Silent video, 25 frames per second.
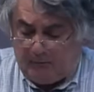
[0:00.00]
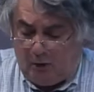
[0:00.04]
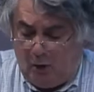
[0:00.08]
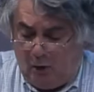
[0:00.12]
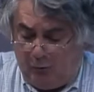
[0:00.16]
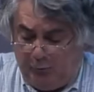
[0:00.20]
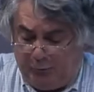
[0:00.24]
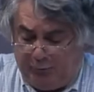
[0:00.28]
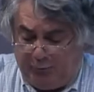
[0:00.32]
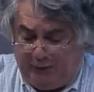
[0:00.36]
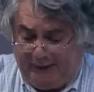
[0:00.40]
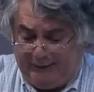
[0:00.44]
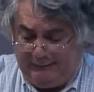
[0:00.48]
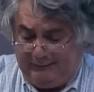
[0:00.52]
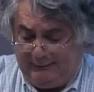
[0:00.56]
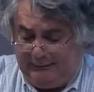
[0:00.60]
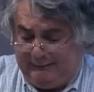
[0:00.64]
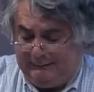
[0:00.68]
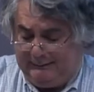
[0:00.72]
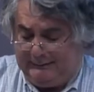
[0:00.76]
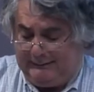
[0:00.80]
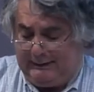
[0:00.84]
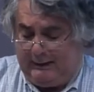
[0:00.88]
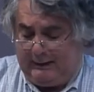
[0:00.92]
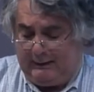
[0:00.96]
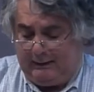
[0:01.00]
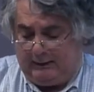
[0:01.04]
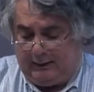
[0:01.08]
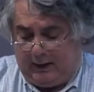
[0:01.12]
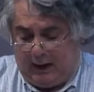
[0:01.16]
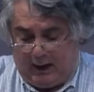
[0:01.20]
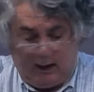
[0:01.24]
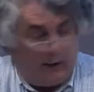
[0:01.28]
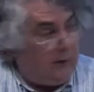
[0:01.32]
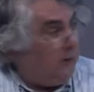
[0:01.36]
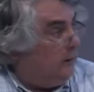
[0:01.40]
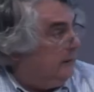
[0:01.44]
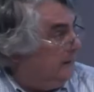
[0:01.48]
of finance
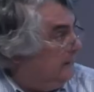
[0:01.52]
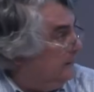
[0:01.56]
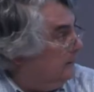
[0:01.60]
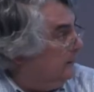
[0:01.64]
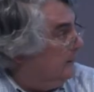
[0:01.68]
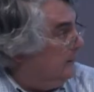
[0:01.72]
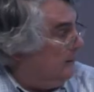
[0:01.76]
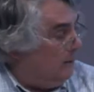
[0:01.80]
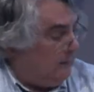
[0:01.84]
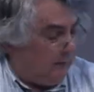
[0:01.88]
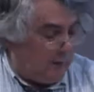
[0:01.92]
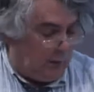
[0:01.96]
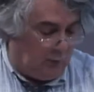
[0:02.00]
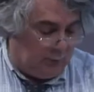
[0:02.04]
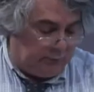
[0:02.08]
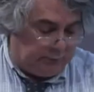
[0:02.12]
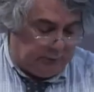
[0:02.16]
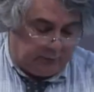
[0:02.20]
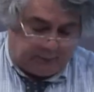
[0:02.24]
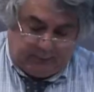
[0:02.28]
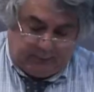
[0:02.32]
on the